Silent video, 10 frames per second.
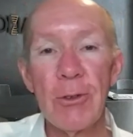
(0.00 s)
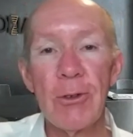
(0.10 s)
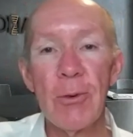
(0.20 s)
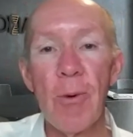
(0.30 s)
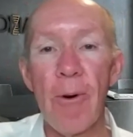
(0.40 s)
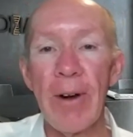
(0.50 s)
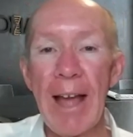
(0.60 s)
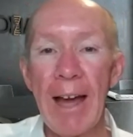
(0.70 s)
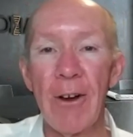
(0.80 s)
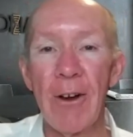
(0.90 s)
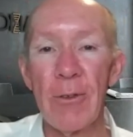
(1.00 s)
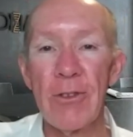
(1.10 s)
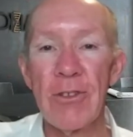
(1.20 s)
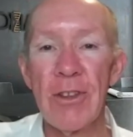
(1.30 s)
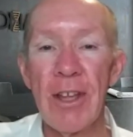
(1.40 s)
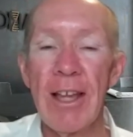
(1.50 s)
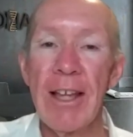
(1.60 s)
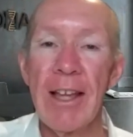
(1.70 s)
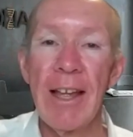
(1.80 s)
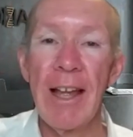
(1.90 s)
warring adults,
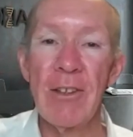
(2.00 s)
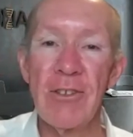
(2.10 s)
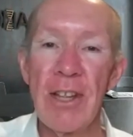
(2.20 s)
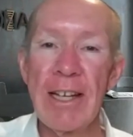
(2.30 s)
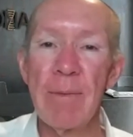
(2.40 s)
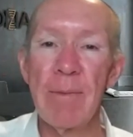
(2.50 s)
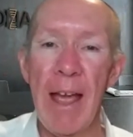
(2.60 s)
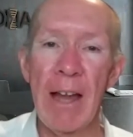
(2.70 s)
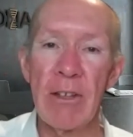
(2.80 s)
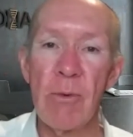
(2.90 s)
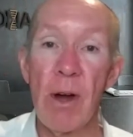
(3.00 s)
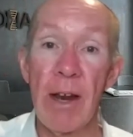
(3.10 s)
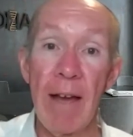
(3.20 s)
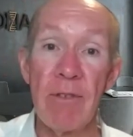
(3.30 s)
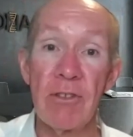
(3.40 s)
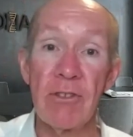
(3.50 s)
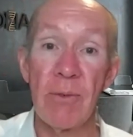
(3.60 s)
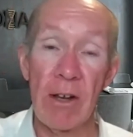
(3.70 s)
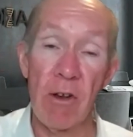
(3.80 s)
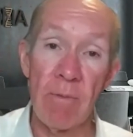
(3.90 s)
and you're sitting them down and you want to have this
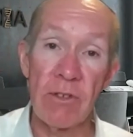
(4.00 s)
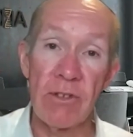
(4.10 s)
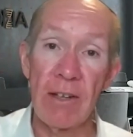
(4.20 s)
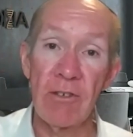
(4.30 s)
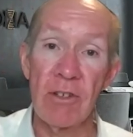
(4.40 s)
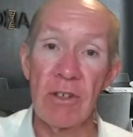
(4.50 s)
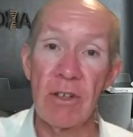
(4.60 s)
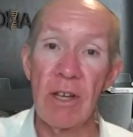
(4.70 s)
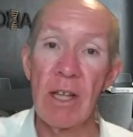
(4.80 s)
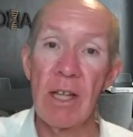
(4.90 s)
direct conversation.